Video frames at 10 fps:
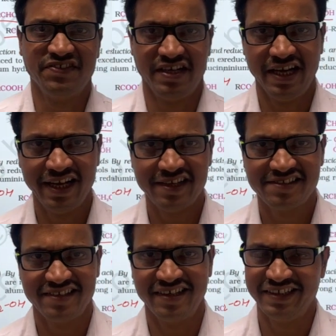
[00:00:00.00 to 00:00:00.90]
reactive
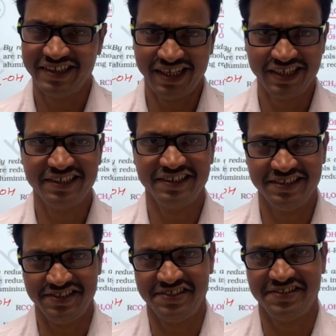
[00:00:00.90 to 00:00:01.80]
as
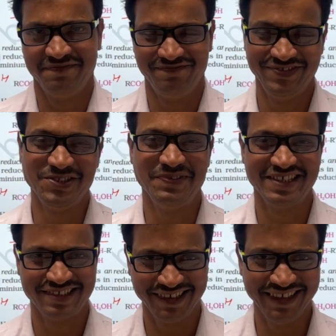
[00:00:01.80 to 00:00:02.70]
aldehyde is.
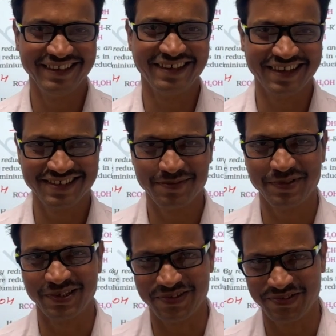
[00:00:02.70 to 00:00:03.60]
You will study in the
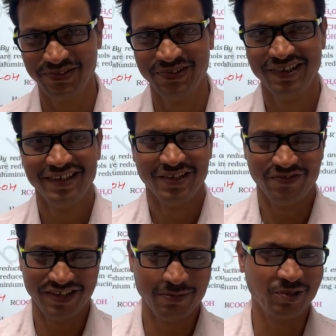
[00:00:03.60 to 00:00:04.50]
next chapter
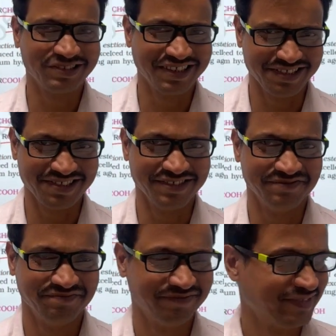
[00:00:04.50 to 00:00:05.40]
also about the
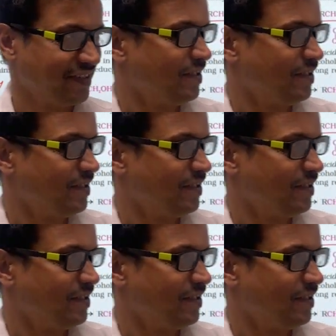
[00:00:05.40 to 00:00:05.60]
reason.